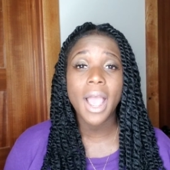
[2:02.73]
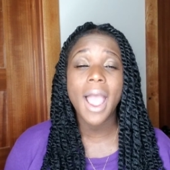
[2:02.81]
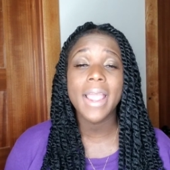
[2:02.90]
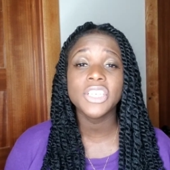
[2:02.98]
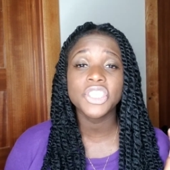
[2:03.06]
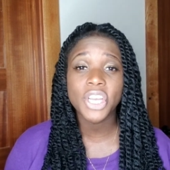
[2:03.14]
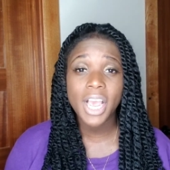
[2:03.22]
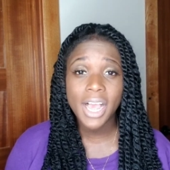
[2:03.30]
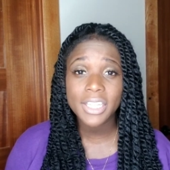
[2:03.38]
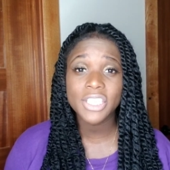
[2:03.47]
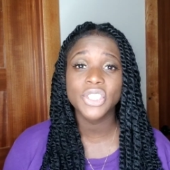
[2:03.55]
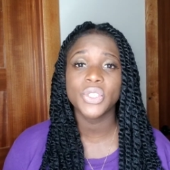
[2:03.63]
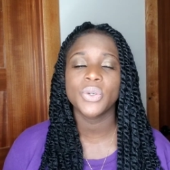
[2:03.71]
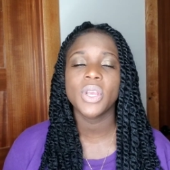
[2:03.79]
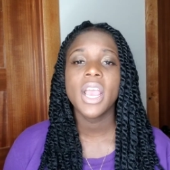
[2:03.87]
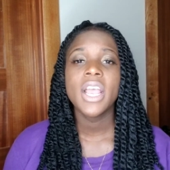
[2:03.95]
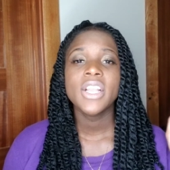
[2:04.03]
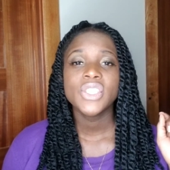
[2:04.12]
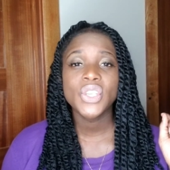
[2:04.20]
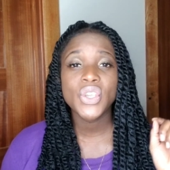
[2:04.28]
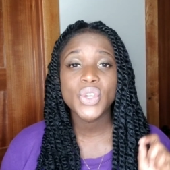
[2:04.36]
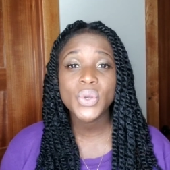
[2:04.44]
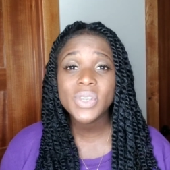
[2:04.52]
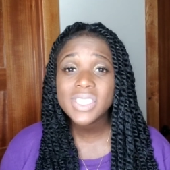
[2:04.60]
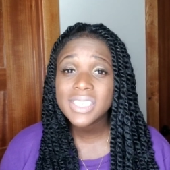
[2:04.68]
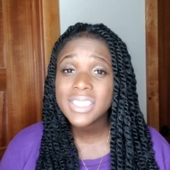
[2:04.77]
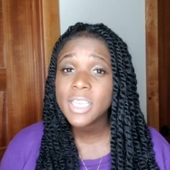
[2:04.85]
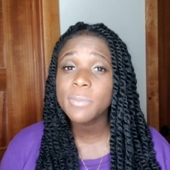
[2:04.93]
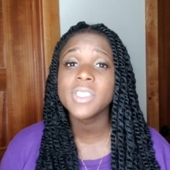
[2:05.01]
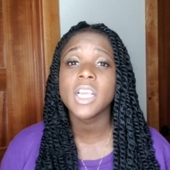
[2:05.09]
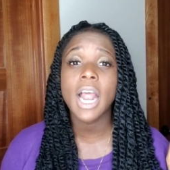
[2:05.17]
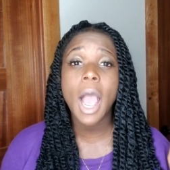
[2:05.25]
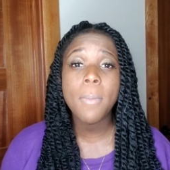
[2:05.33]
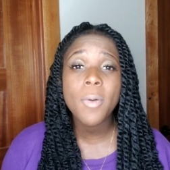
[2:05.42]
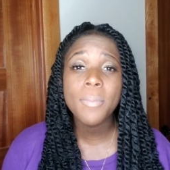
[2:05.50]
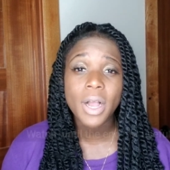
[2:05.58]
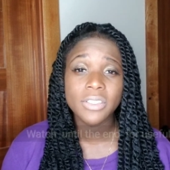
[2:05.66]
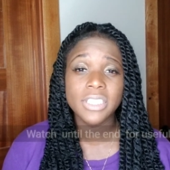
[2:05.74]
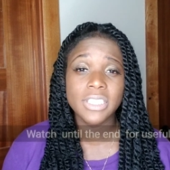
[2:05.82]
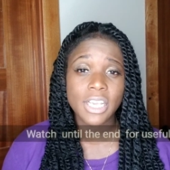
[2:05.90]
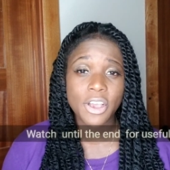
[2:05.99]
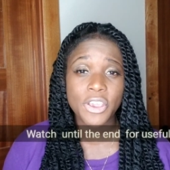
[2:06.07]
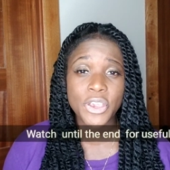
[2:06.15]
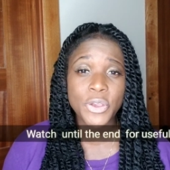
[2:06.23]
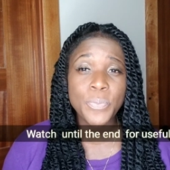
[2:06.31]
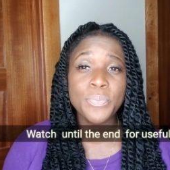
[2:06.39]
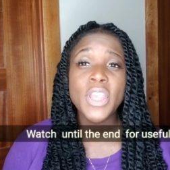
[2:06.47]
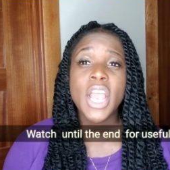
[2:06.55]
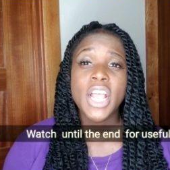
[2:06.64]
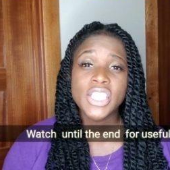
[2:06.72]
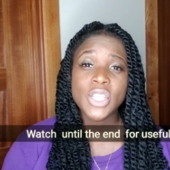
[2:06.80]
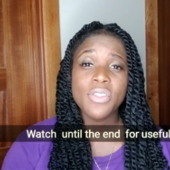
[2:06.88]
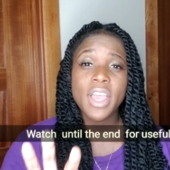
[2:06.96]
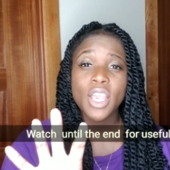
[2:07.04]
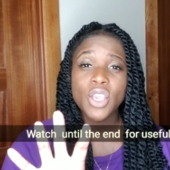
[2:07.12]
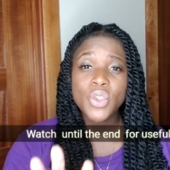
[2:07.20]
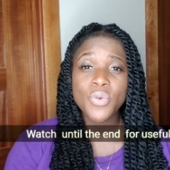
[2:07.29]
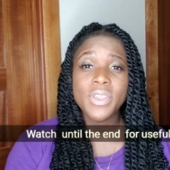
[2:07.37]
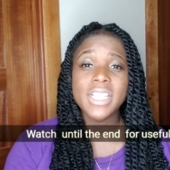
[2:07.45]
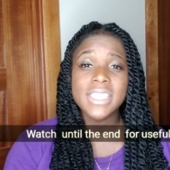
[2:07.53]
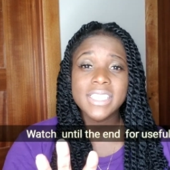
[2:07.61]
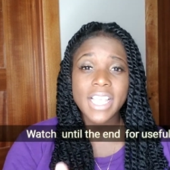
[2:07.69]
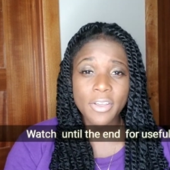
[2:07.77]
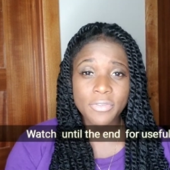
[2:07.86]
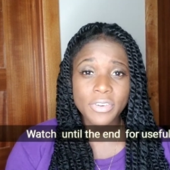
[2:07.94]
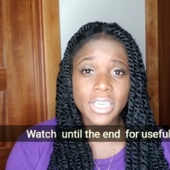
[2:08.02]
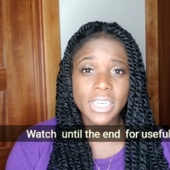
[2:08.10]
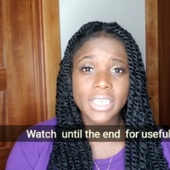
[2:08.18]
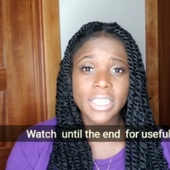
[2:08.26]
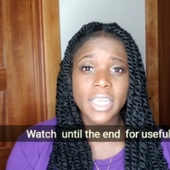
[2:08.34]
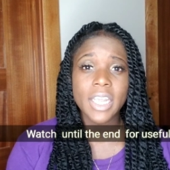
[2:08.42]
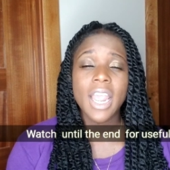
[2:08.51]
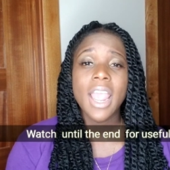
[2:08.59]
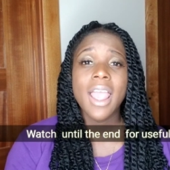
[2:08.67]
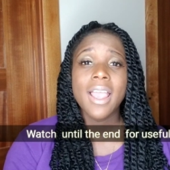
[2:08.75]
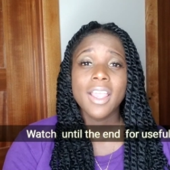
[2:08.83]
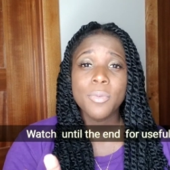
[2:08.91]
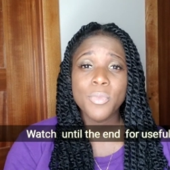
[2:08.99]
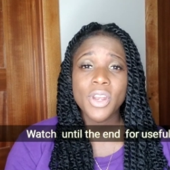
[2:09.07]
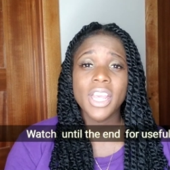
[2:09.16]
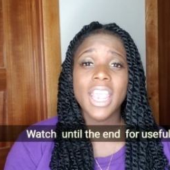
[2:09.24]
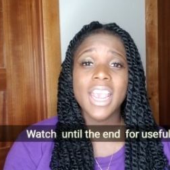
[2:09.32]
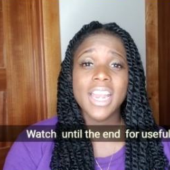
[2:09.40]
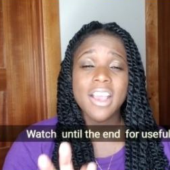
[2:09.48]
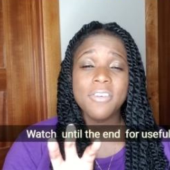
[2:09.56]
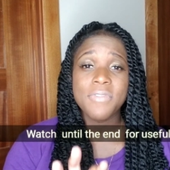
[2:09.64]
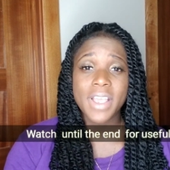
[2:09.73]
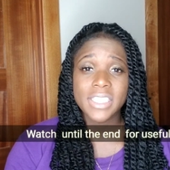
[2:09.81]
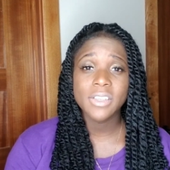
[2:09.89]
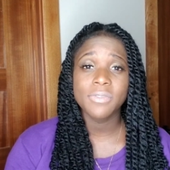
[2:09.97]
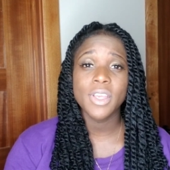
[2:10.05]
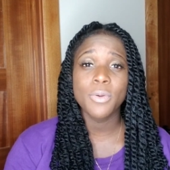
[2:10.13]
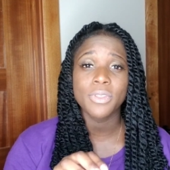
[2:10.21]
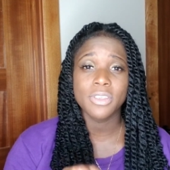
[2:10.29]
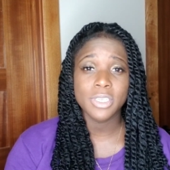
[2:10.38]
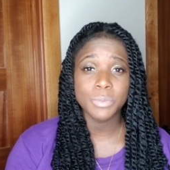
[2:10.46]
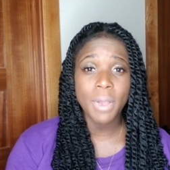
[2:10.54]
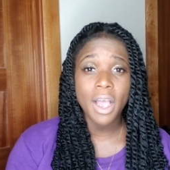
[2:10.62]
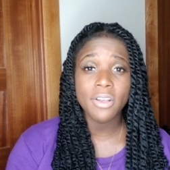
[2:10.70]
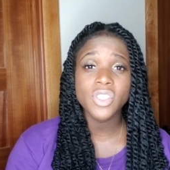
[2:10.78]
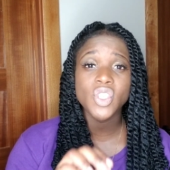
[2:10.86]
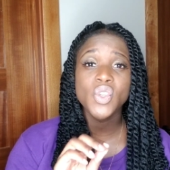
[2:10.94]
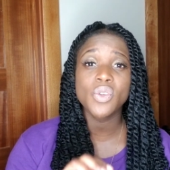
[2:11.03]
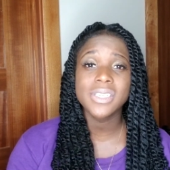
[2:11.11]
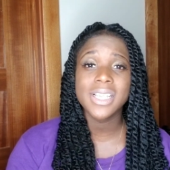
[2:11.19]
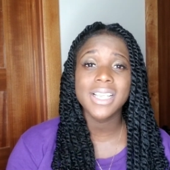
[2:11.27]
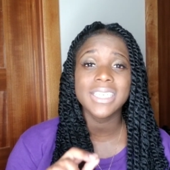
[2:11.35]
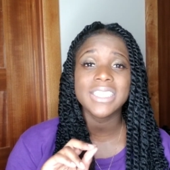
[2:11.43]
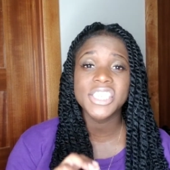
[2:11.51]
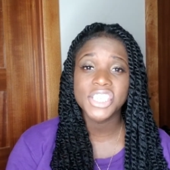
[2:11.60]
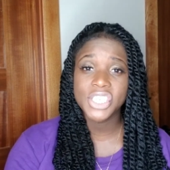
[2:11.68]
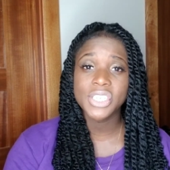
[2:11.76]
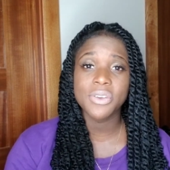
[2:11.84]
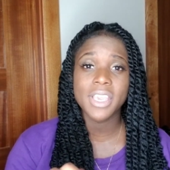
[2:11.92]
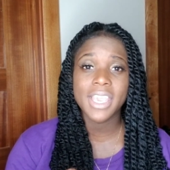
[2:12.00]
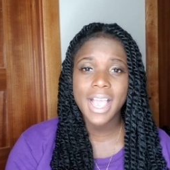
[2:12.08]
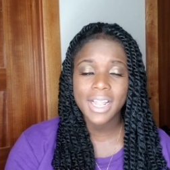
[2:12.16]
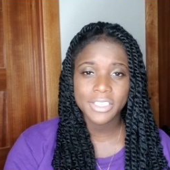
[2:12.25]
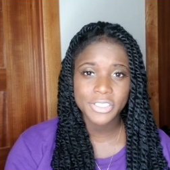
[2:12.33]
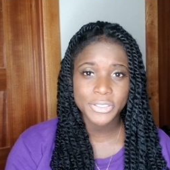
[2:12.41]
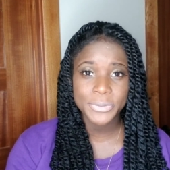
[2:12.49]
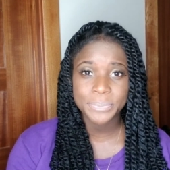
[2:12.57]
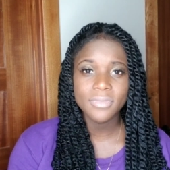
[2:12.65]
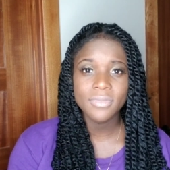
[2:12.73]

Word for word: I challenge you to use the tips that I'm about to tell you so that you can definitely communicate effectively with your spouse using a digital calendar.